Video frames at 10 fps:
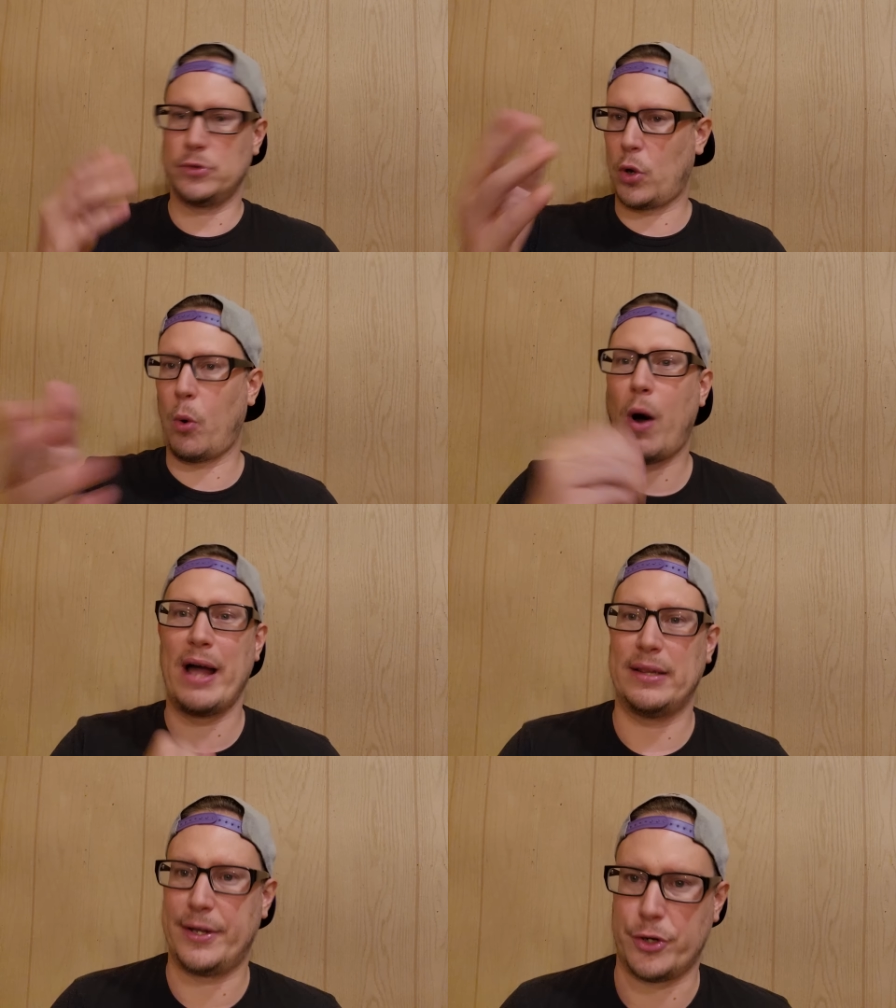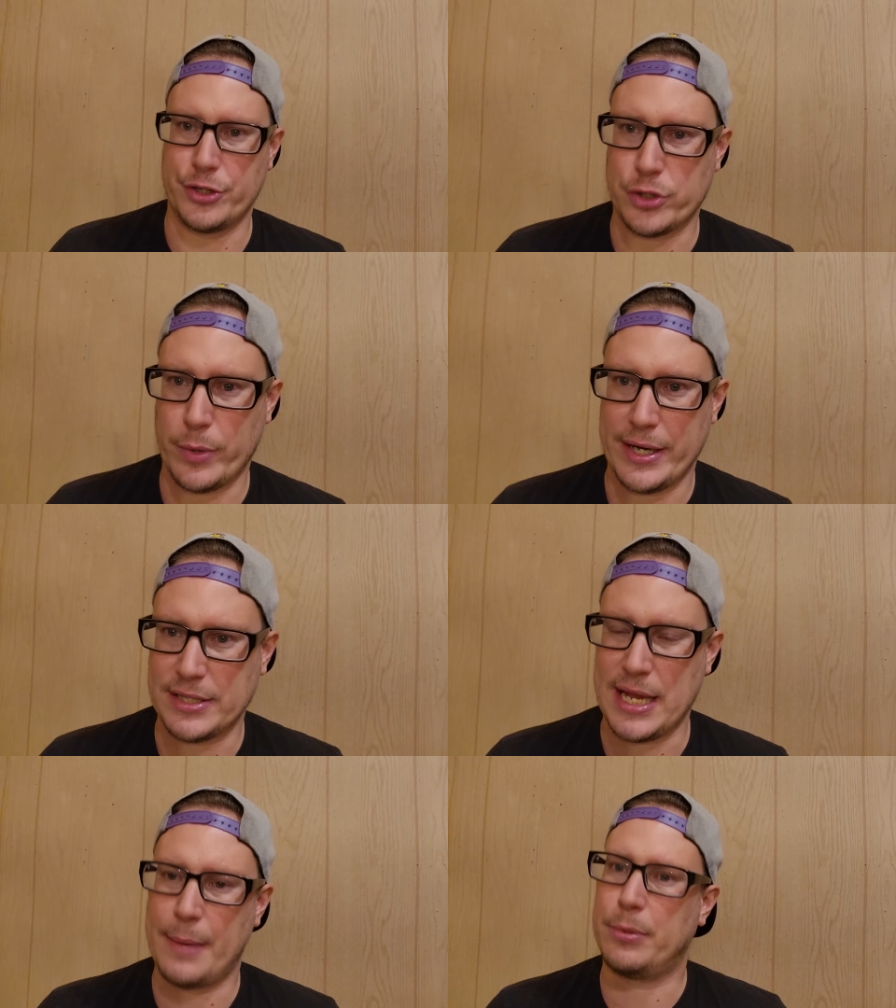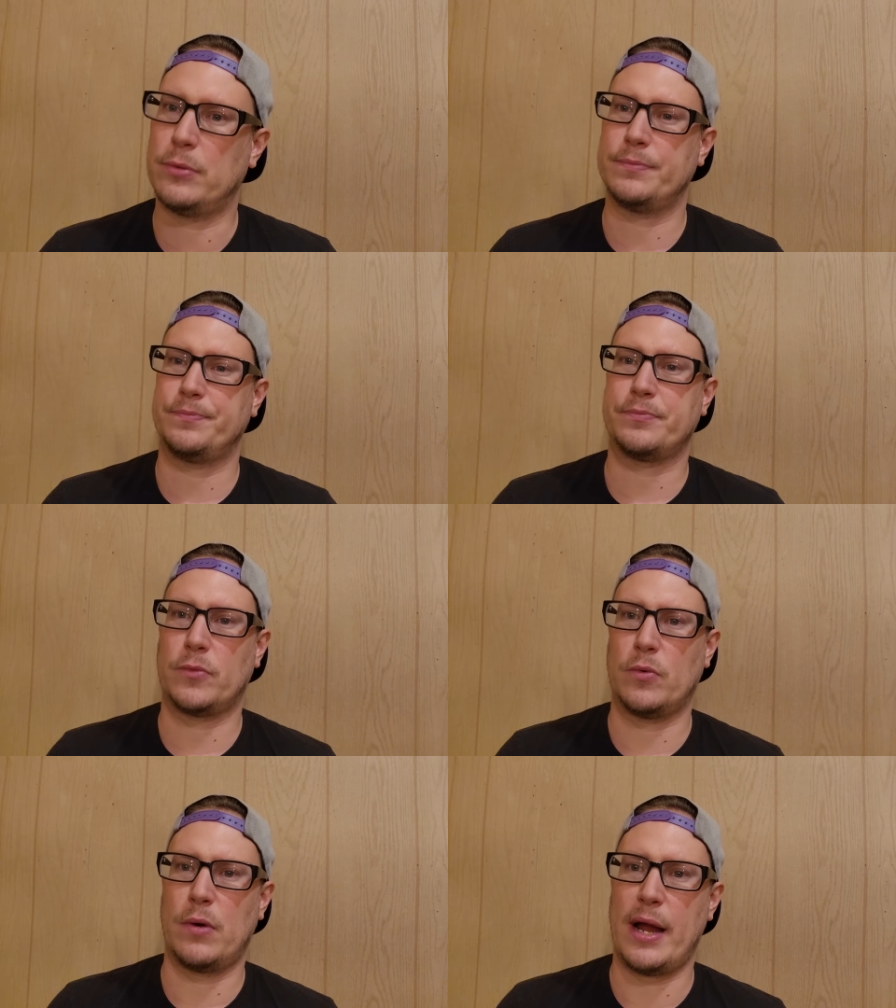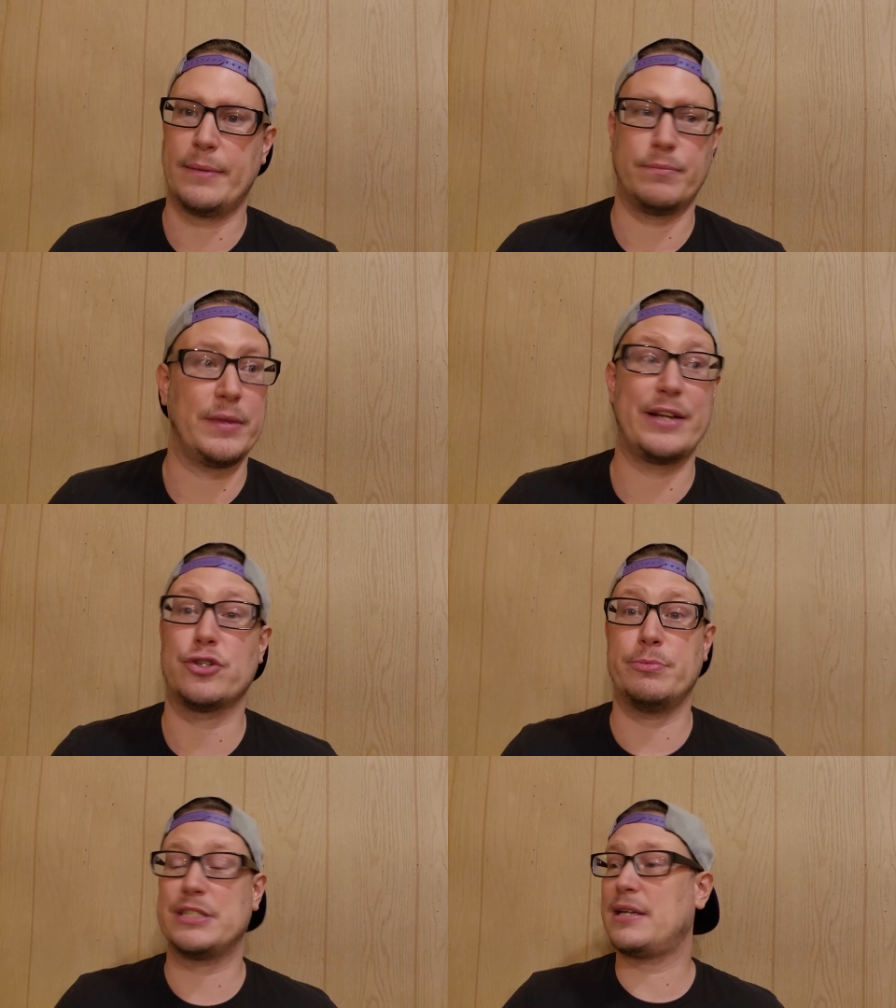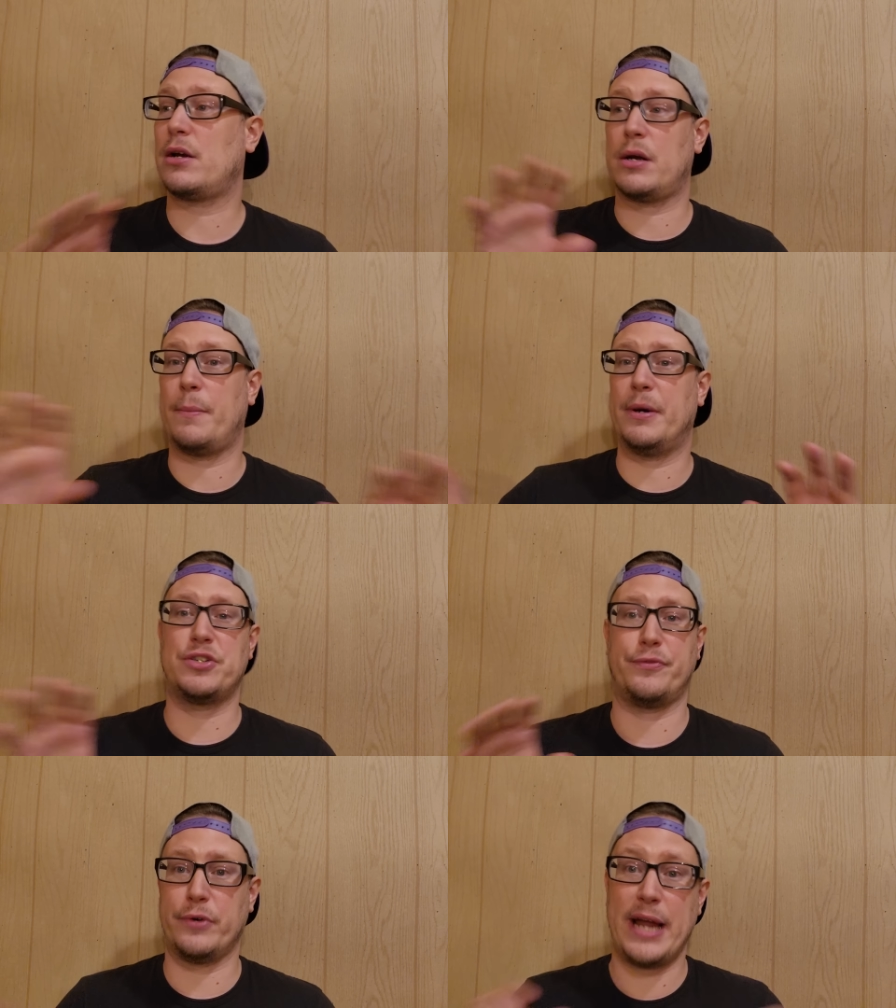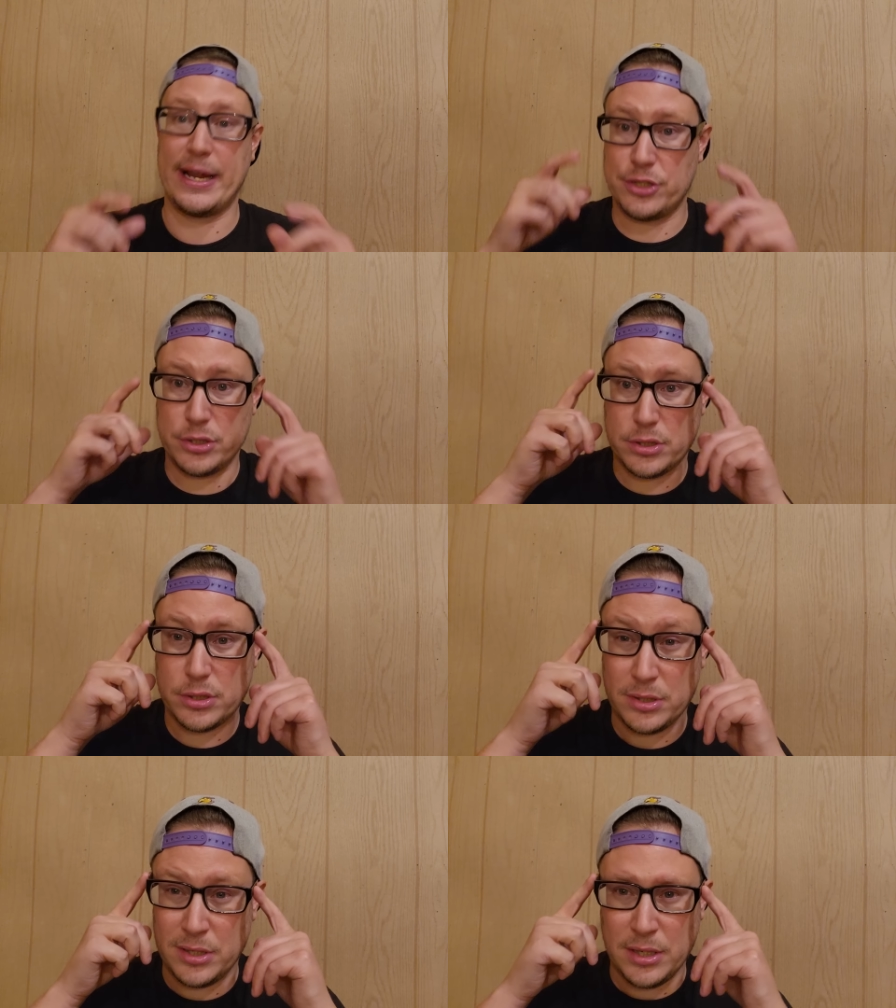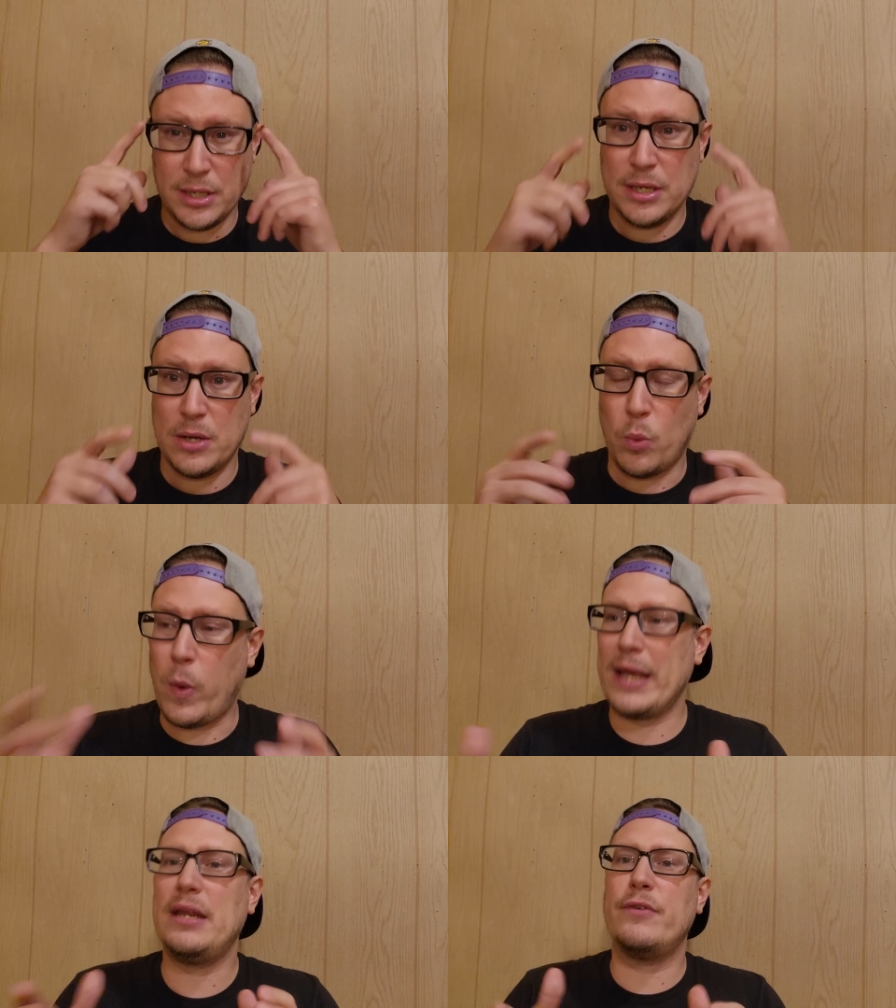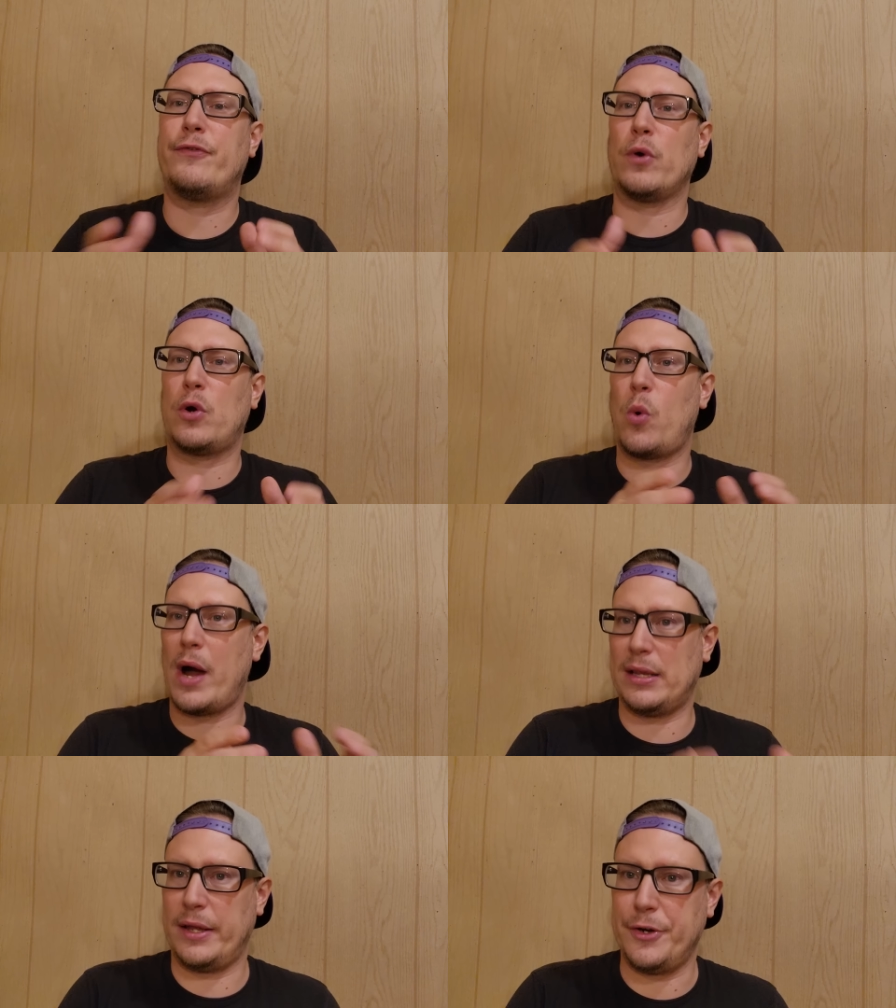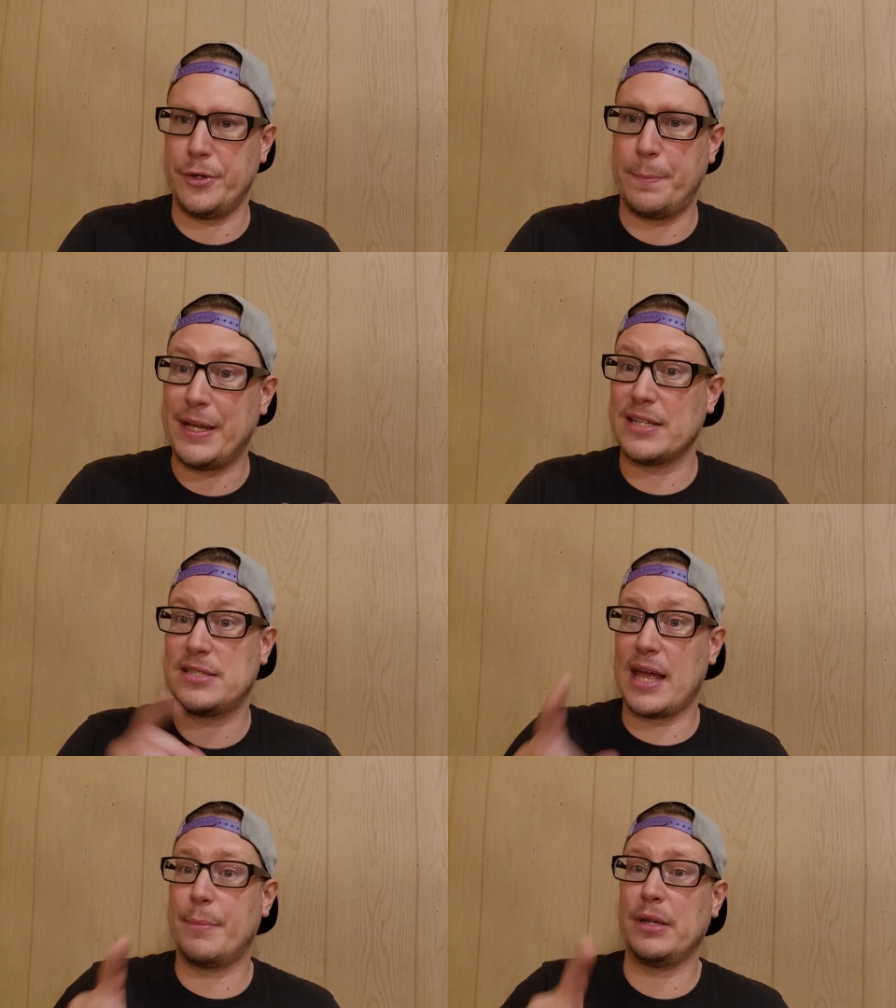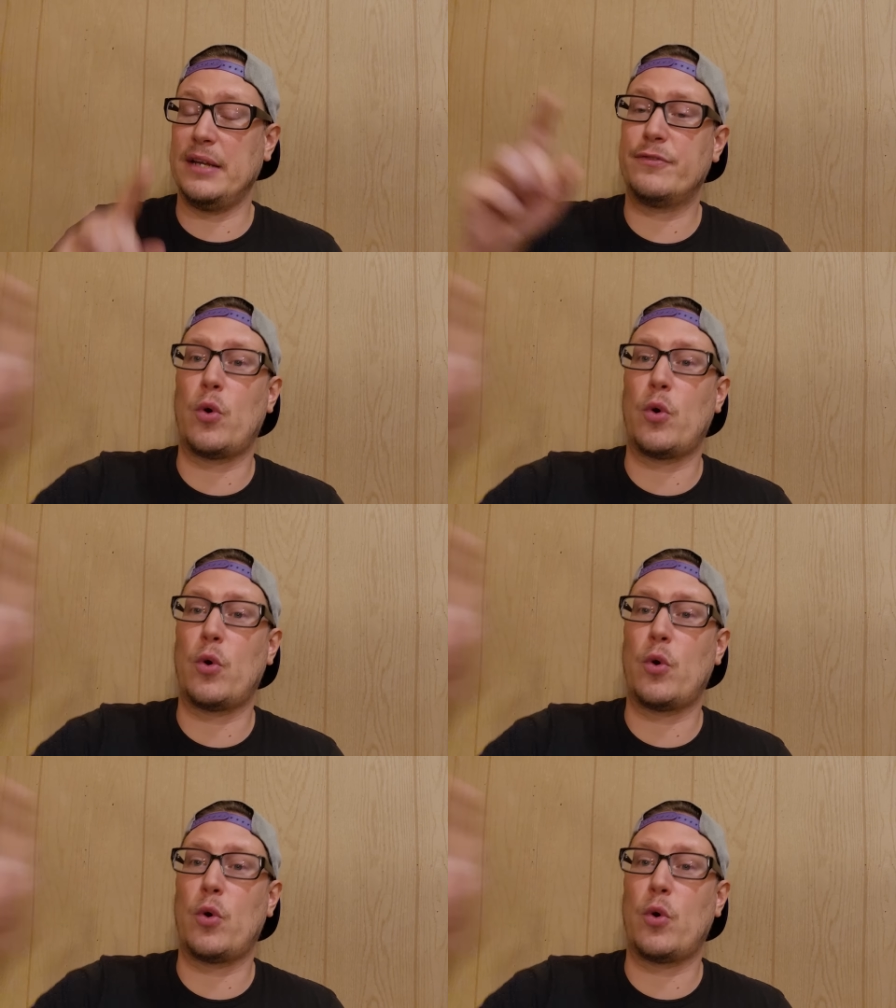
Kawhi Leonard is a great example, right? Lakers missed out on a bunch of free agents waiting for Kawhi Leonard because they believed